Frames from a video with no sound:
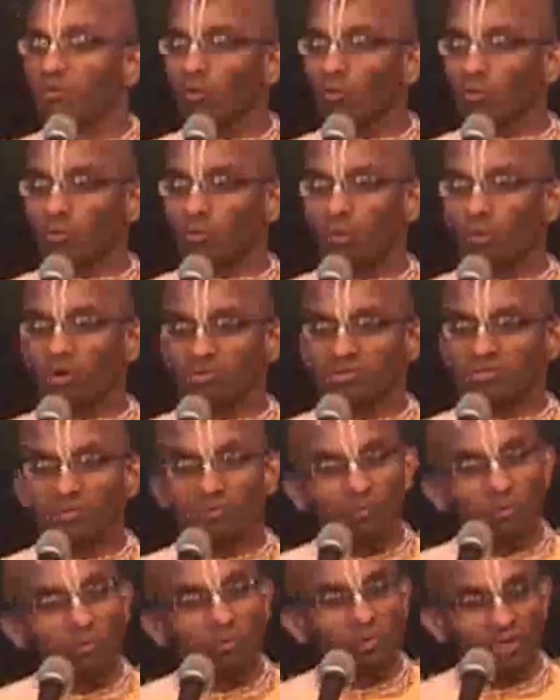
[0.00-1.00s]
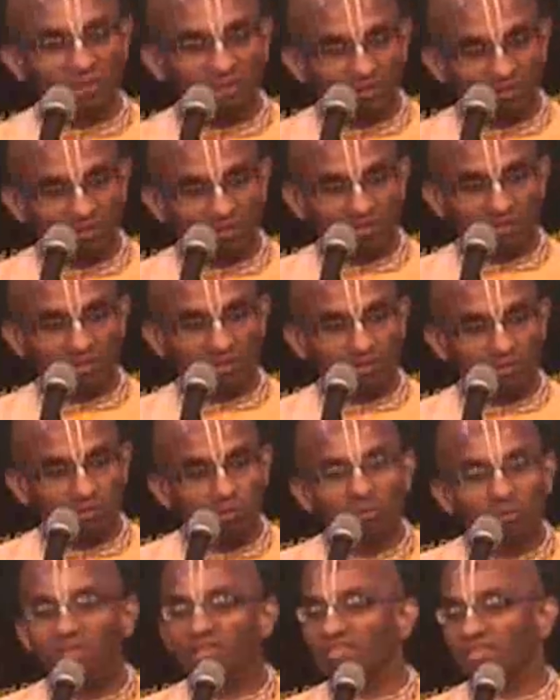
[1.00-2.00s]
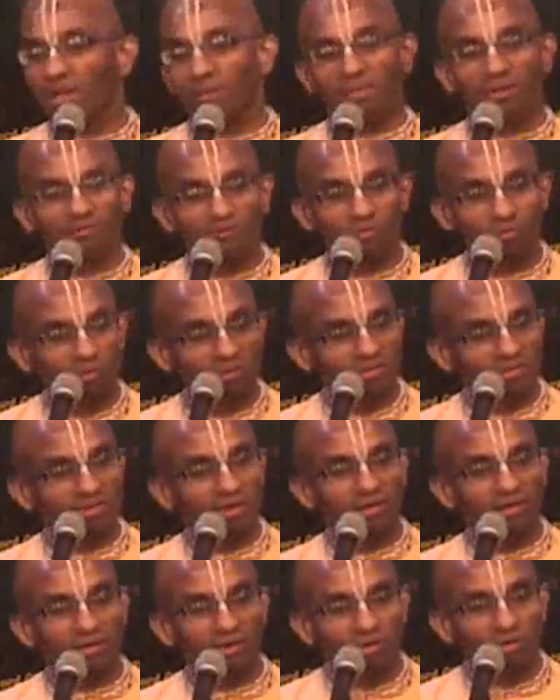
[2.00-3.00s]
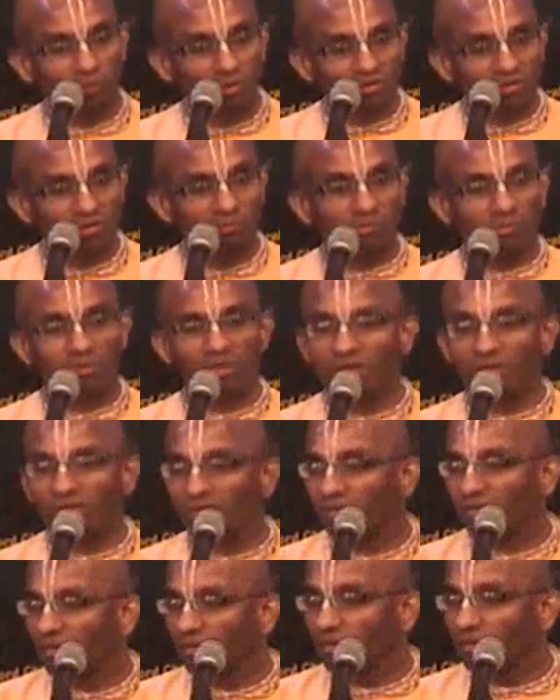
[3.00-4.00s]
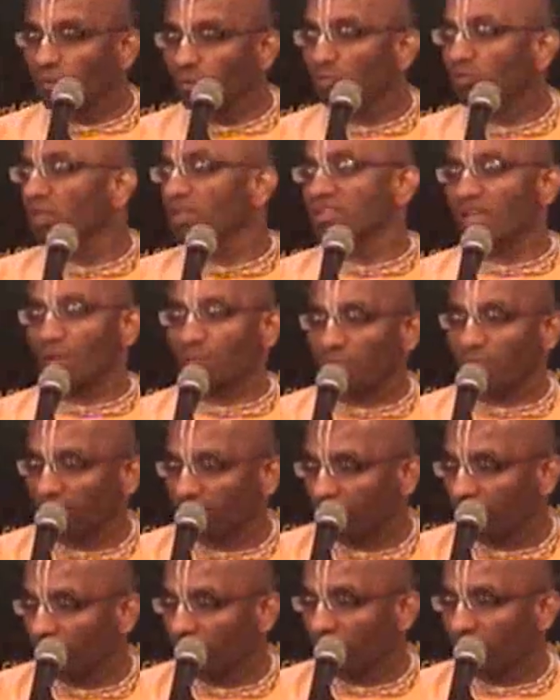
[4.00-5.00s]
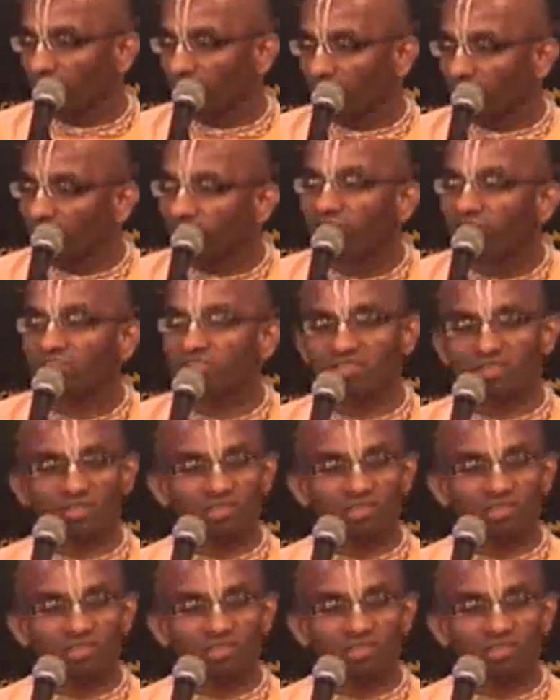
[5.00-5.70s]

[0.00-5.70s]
go to watch a movie, two things happen. If you go in a theater to watch a movie, two things happen. First